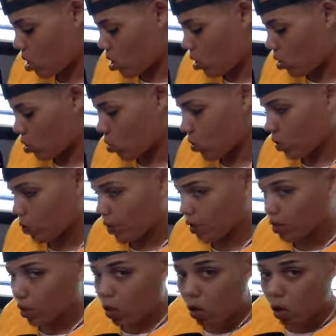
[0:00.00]
So expect
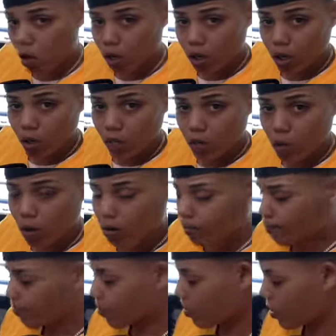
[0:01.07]
a call, a love call,
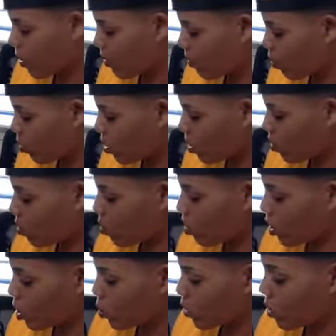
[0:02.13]
right? Where someone will
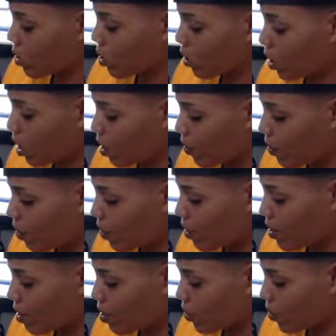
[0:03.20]
express their love and a
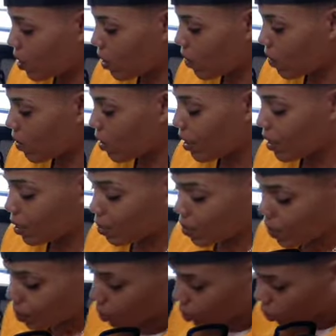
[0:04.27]
message of love and thinking about